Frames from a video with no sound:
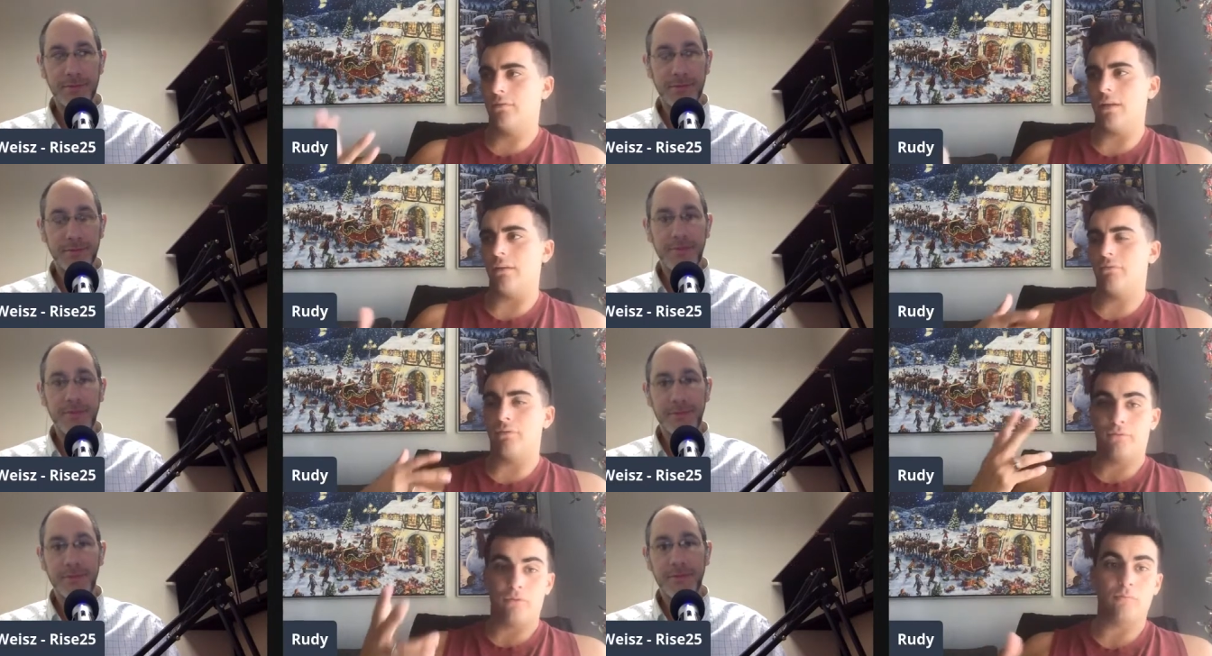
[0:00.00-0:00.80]
Speaker 1: You have
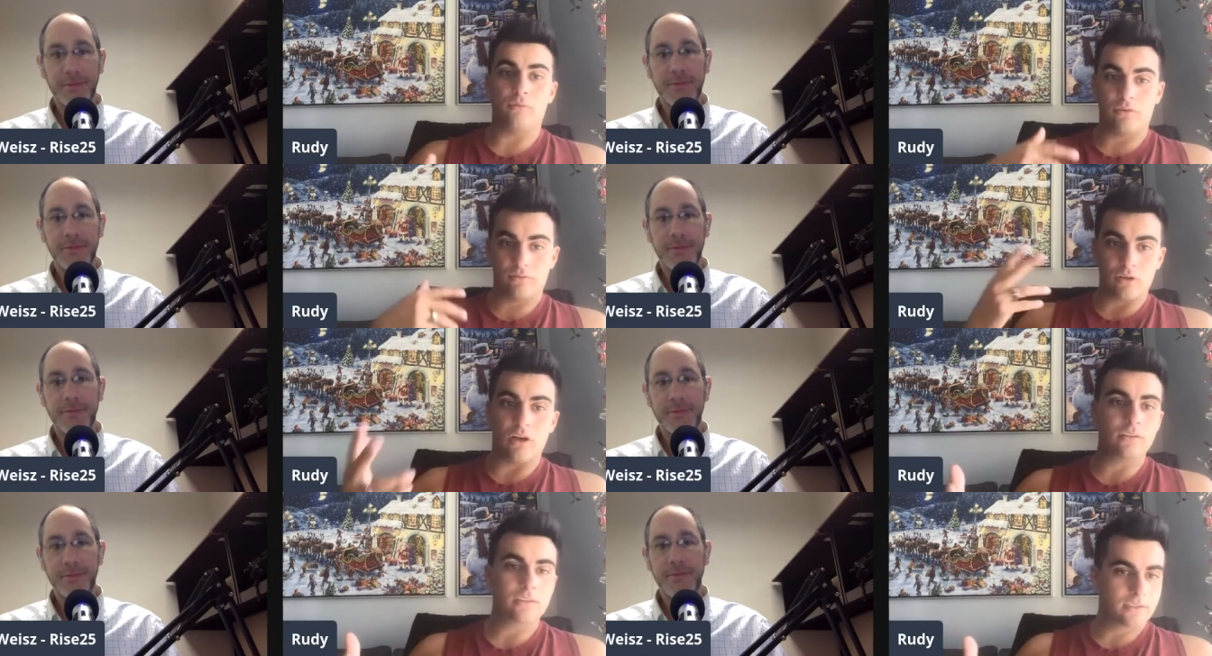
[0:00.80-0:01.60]
fulfillment
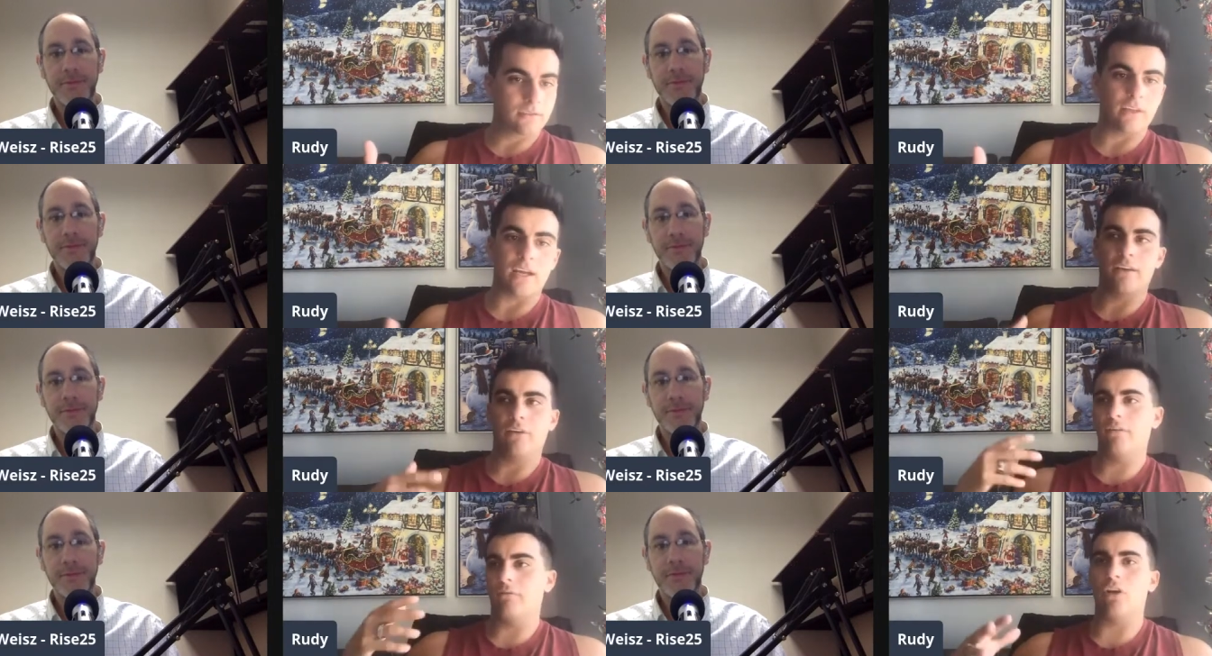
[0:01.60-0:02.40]
costs of that.
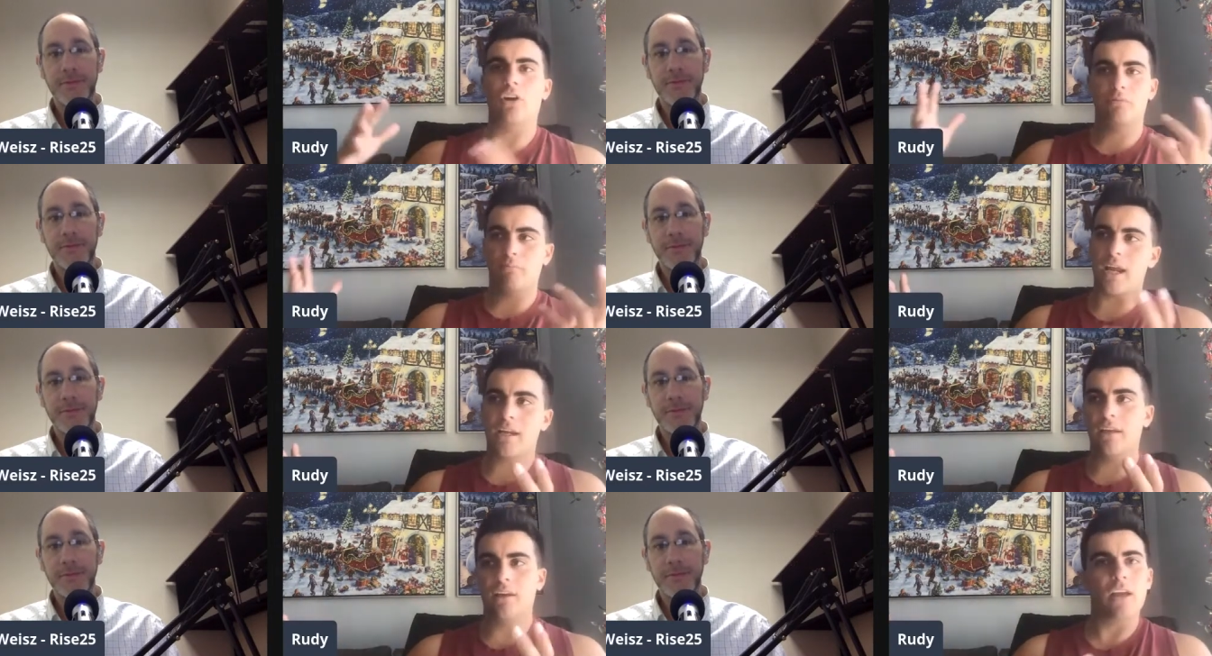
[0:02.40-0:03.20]
You have large
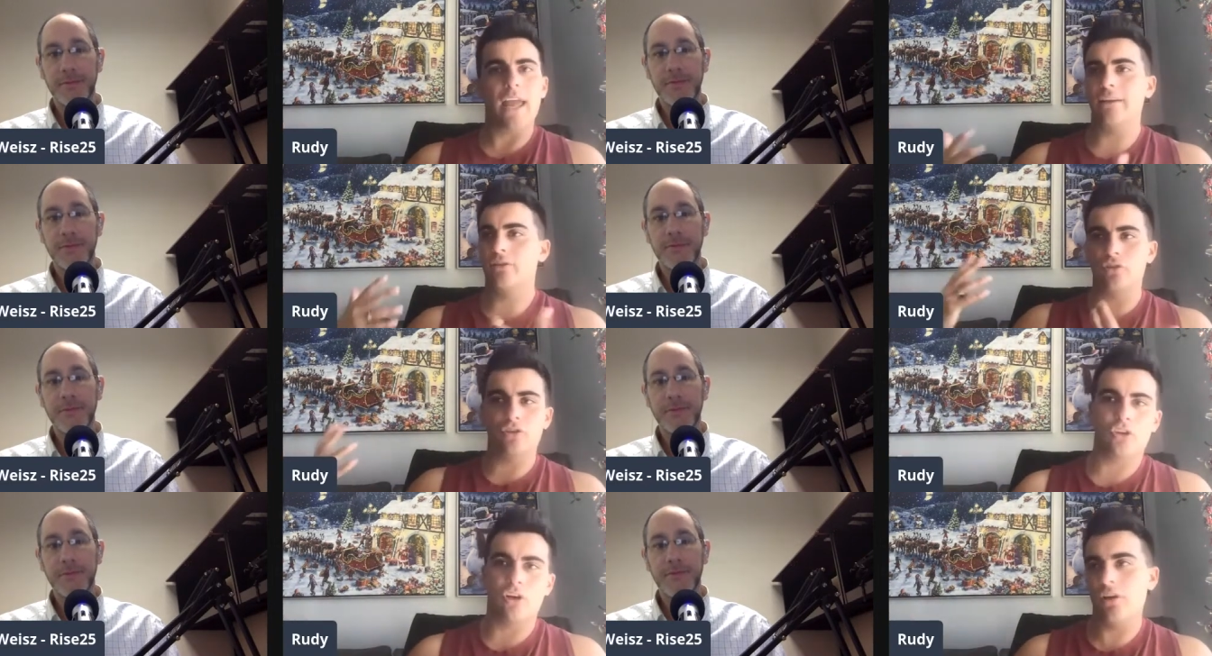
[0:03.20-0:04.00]
packet extra
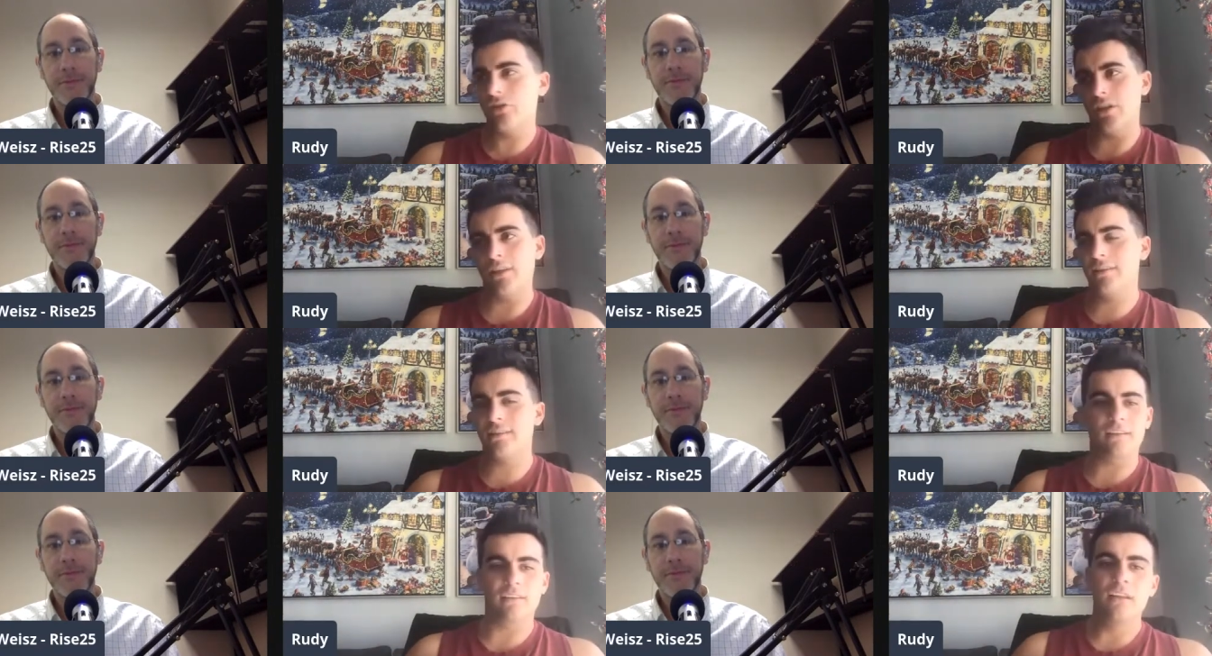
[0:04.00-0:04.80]

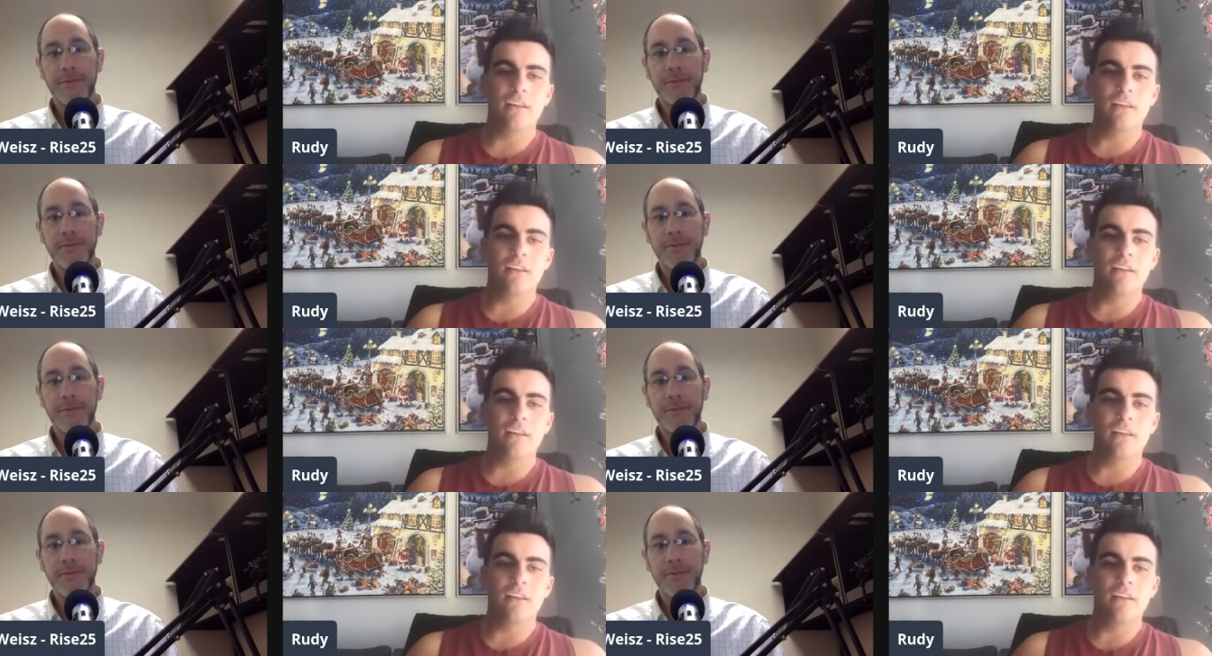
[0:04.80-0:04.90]
charges. And